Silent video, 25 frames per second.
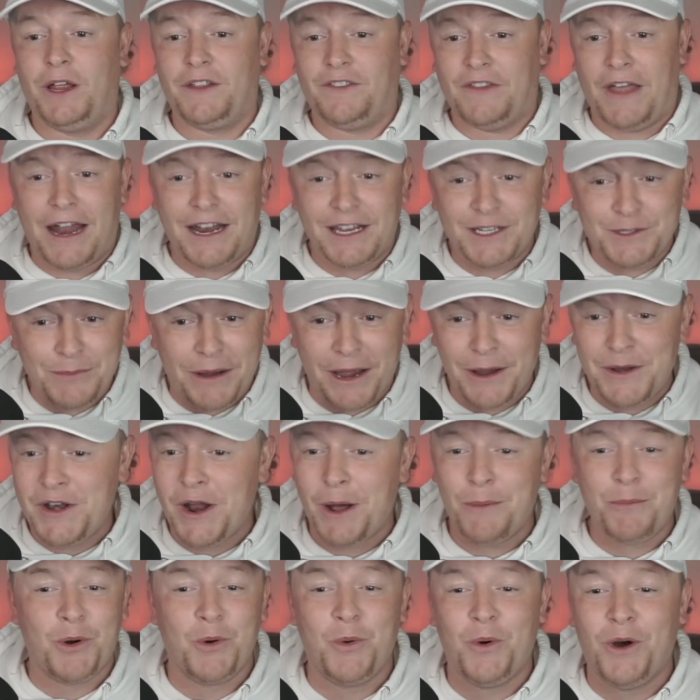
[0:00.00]
Like, that is my
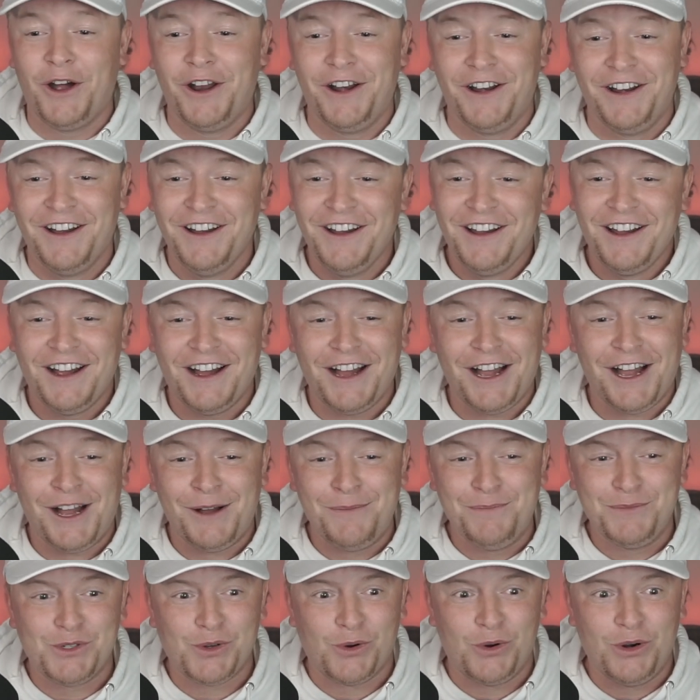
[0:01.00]

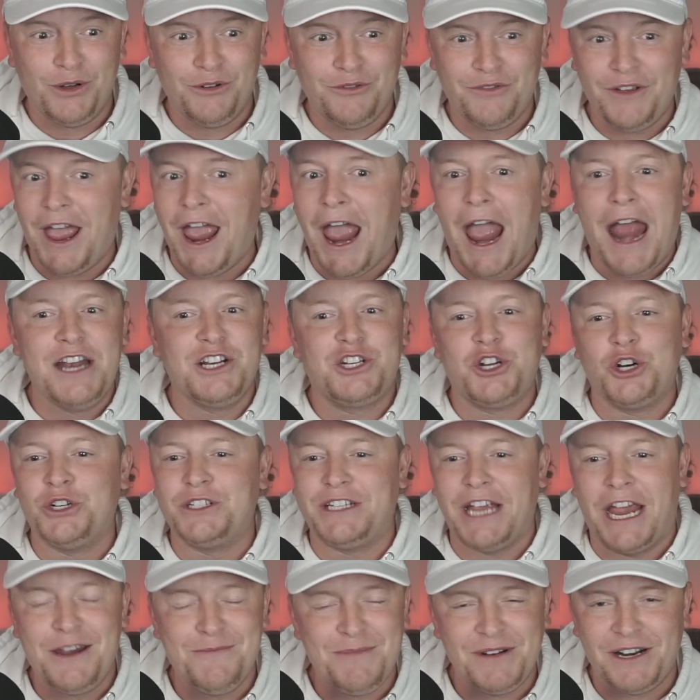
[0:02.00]
#1 sort of
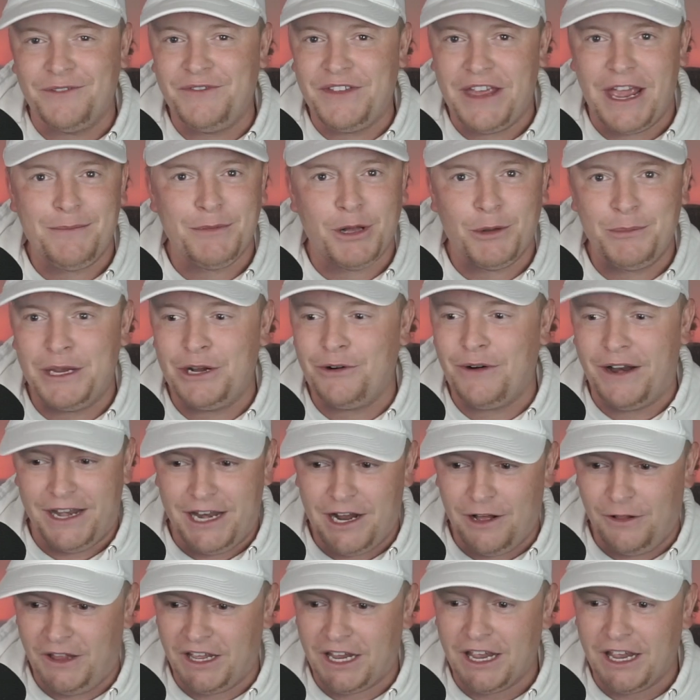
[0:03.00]
entertainment of the MLB right now.